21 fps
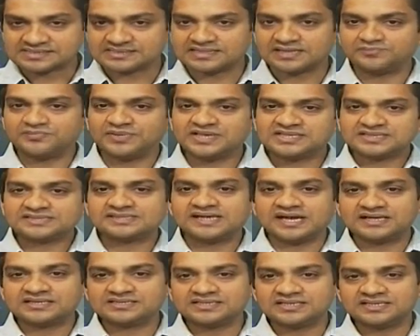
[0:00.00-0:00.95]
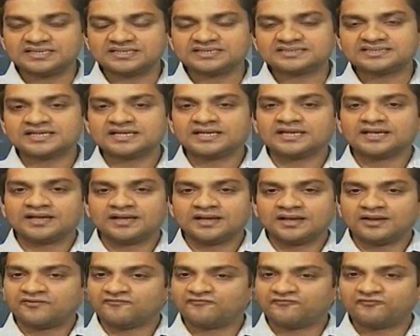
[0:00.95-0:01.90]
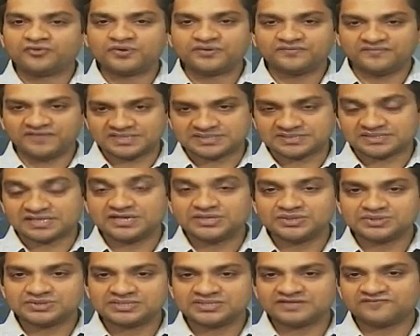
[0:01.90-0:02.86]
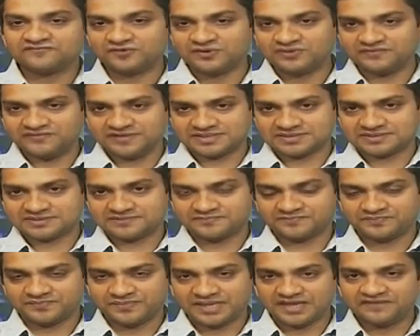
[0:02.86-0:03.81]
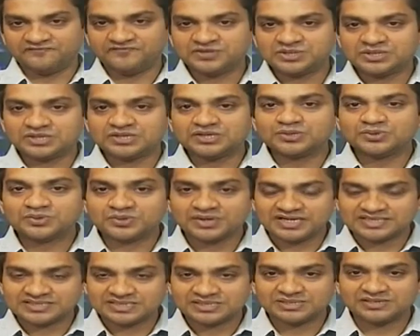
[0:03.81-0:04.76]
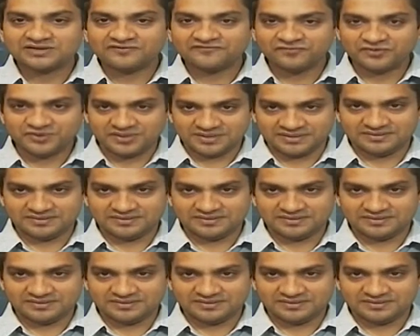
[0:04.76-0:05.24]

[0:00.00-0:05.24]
The best strategy is food waste, reducing the food waste, efficient utilization of food.